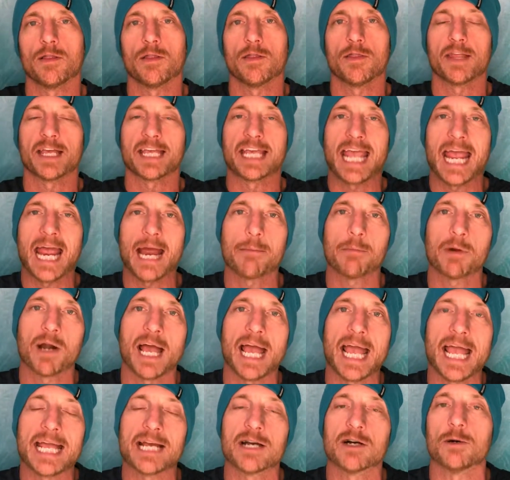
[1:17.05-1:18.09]
the
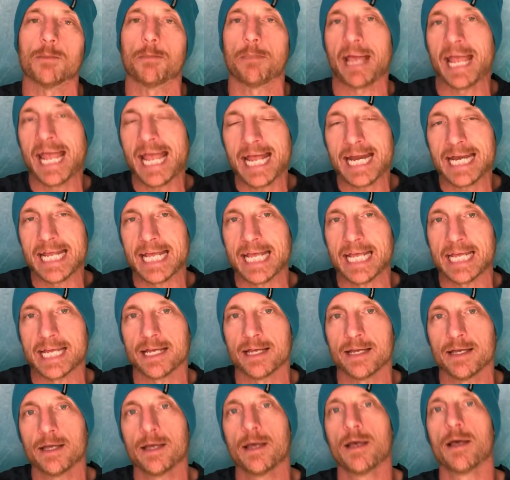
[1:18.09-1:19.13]
camera angle panning